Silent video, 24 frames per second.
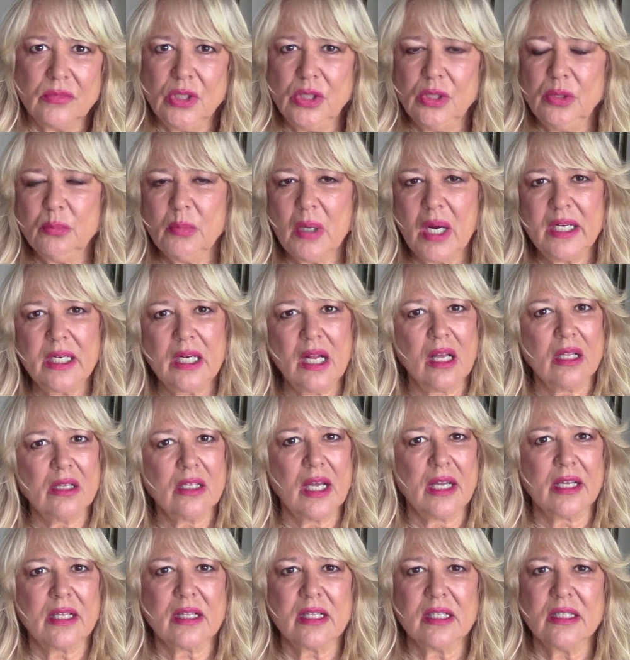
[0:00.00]
You might not
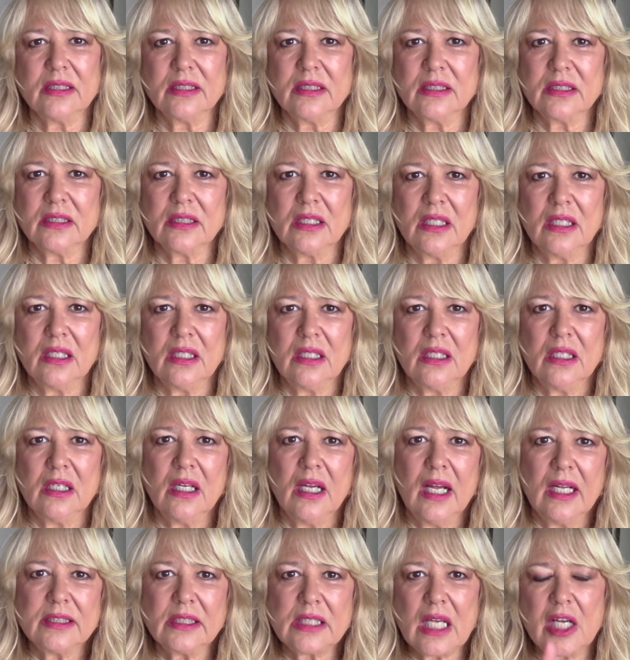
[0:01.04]
like this.
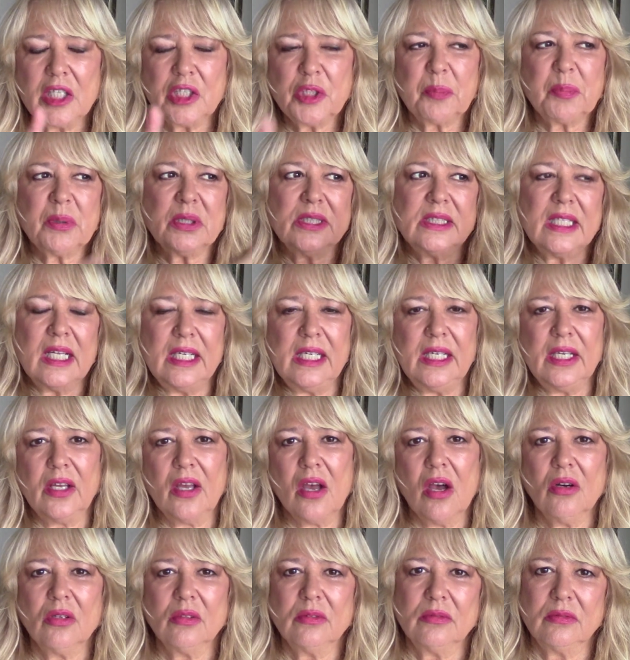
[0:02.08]
That's 100%
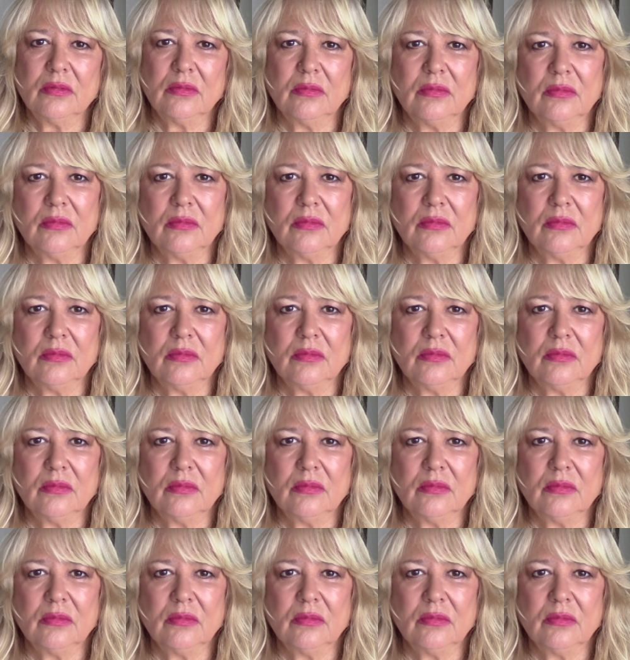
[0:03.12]
ego.